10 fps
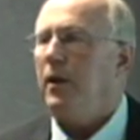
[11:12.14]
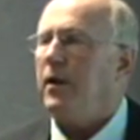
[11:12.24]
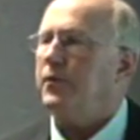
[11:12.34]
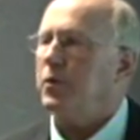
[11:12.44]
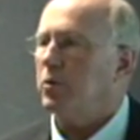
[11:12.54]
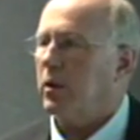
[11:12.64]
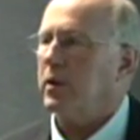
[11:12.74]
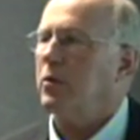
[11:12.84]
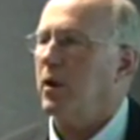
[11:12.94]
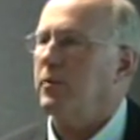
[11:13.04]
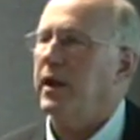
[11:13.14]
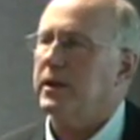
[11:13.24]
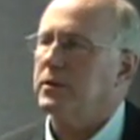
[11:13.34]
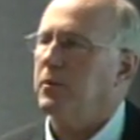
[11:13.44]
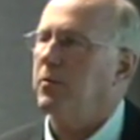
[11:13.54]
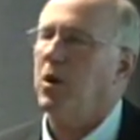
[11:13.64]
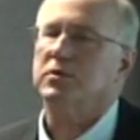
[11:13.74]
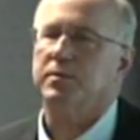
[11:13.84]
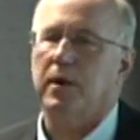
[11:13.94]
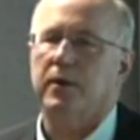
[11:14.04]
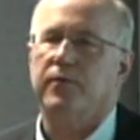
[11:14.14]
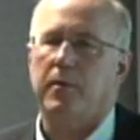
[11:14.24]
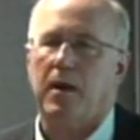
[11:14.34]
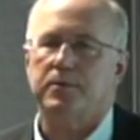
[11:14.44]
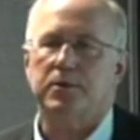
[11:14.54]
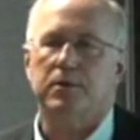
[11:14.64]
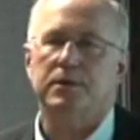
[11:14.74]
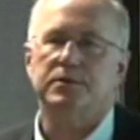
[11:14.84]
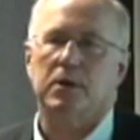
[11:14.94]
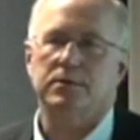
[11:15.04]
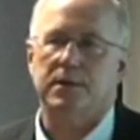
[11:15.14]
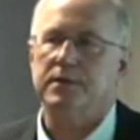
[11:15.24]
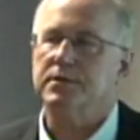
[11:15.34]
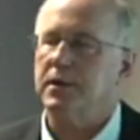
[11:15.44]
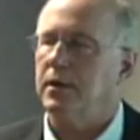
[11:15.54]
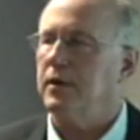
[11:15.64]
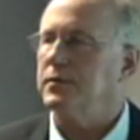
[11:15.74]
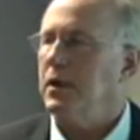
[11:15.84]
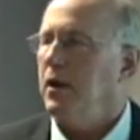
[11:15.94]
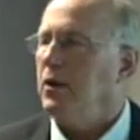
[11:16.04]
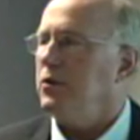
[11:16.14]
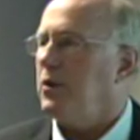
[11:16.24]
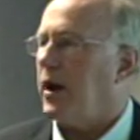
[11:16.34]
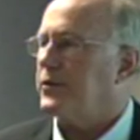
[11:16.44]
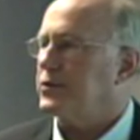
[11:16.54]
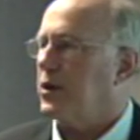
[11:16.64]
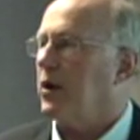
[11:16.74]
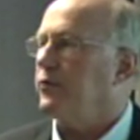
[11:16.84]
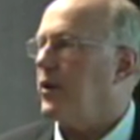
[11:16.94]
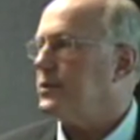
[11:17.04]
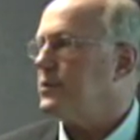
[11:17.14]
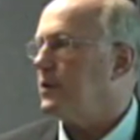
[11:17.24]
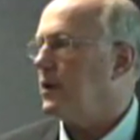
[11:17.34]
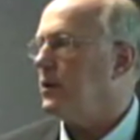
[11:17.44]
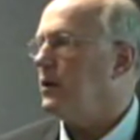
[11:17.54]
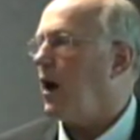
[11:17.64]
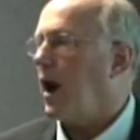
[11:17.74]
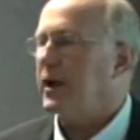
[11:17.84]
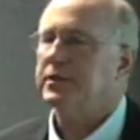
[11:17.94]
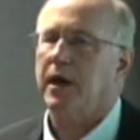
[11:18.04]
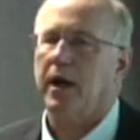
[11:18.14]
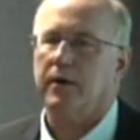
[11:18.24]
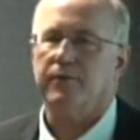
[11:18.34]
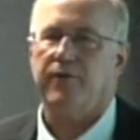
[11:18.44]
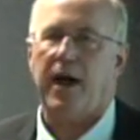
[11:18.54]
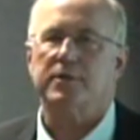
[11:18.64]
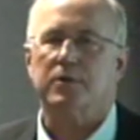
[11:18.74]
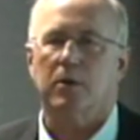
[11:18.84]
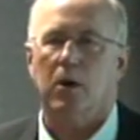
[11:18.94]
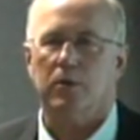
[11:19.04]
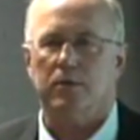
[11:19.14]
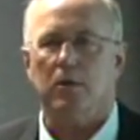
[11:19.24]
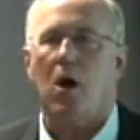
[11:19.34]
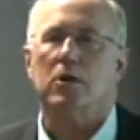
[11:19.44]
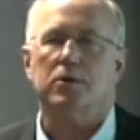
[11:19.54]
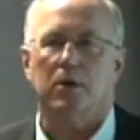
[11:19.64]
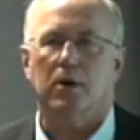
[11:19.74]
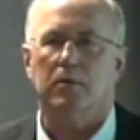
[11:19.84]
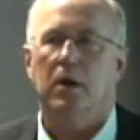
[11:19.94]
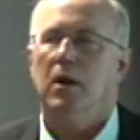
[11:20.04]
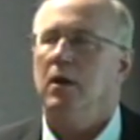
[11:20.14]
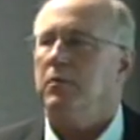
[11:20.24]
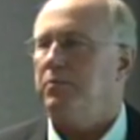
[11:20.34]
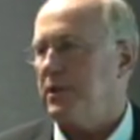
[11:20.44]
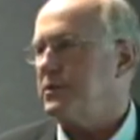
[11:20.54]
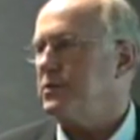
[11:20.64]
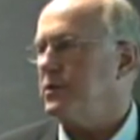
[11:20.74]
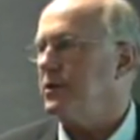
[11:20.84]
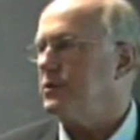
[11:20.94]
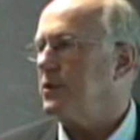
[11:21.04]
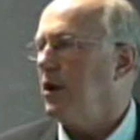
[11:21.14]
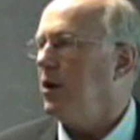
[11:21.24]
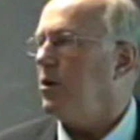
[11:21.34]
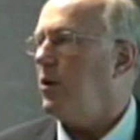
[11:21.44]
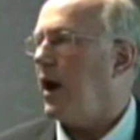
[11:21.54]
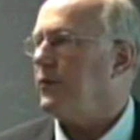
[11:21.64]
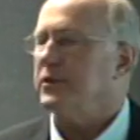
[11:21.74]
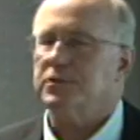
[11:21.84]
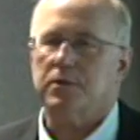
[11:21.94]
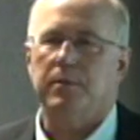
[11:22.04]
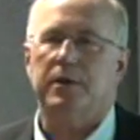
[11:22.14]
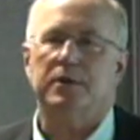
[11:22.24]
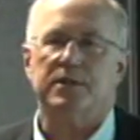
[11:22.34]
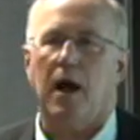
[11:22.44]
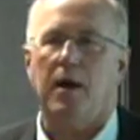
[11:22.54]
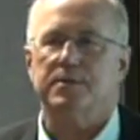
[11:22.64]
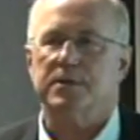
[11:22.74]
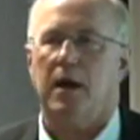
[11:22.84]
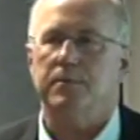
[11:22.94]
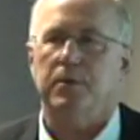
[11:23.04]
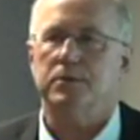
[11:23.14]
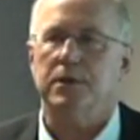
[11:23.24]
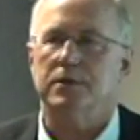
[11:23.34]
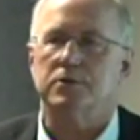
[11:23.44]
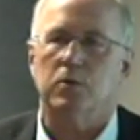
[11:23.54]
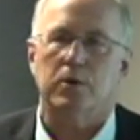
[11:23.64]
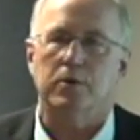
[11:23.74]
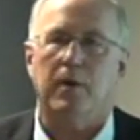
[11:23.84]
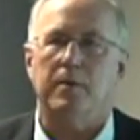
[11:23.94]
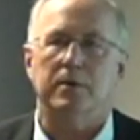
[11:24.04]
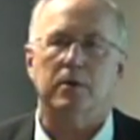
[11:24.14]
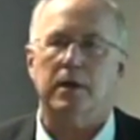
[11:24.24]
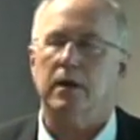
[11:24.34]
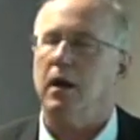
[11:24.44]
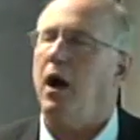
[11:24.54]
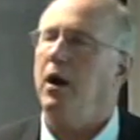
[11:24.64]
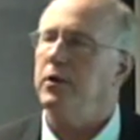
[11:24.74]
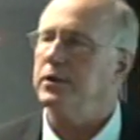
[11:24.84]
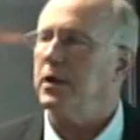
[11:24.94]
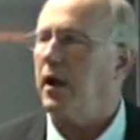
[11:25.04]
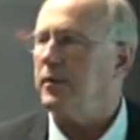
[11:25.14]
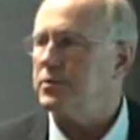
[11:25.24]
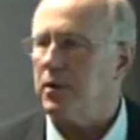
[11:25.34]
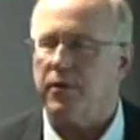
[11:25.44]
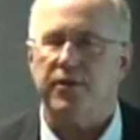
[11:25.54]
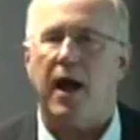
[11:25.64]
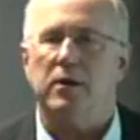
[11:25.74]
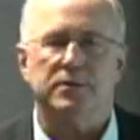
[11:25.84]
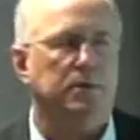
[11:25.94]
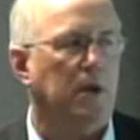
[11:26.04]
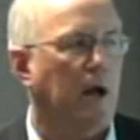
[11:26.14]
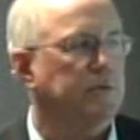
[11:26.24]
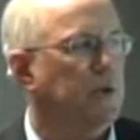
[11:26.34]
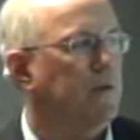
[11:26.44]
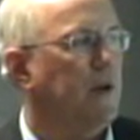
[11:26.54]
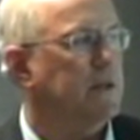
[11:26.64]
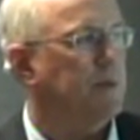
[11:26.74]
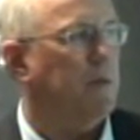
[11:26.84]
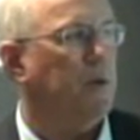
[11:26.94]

If you really want to make the most money from opportunity zones and incentives, you have to start investing in high-tech, fast-growth, long-term businesses who have this tremendous upside potential where you might be looking at 100 times or 1,000 times your investment